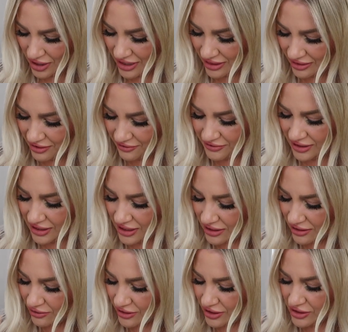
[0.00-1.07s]
I love the
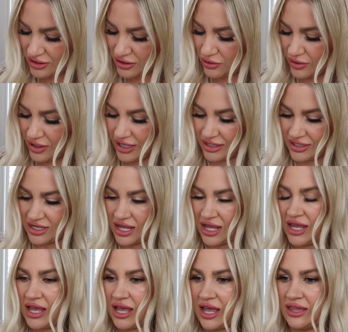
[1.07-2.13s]
coloring to it.
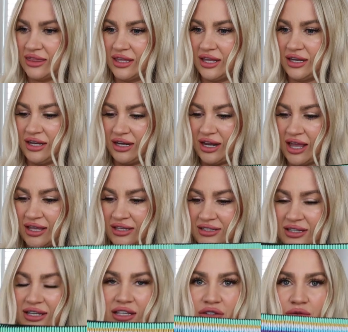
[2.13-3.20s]
And then it has
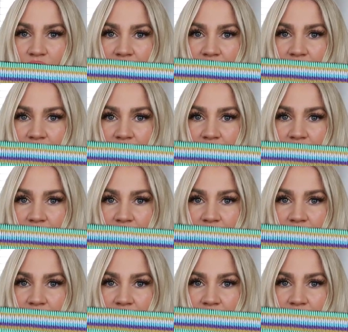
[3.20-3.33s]
these